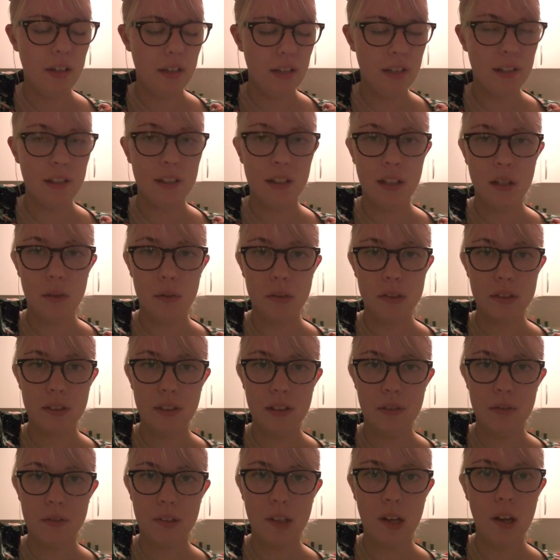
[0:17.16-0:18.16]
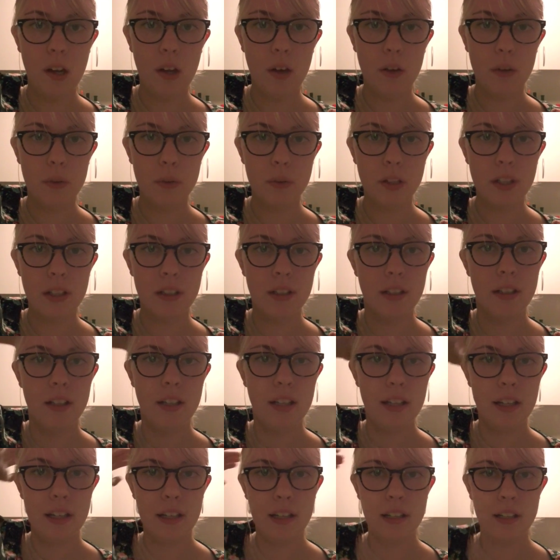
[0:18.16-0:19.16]
and I was left alone
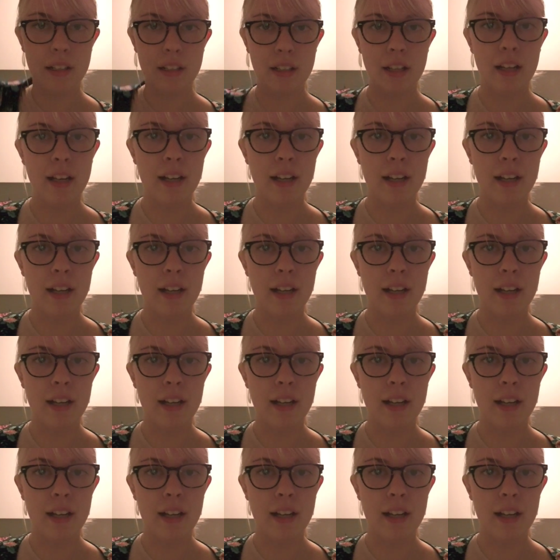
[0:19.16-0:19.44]
and